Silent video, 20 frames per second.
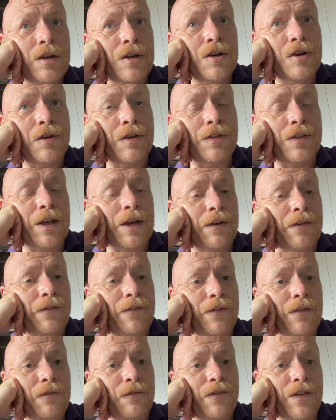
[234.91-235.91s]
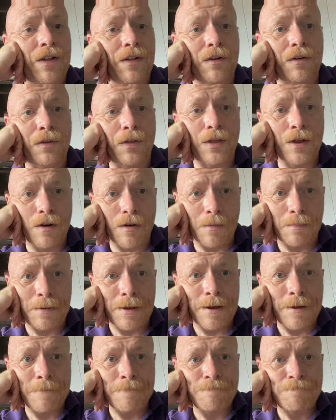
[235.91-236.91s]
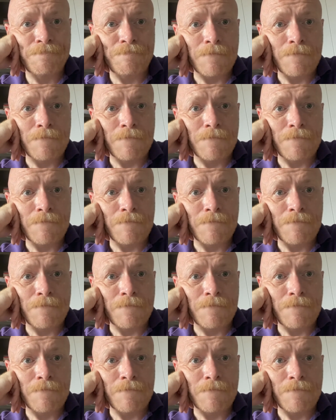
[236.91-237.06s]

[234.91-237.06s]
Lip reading: You could think of physical therapy,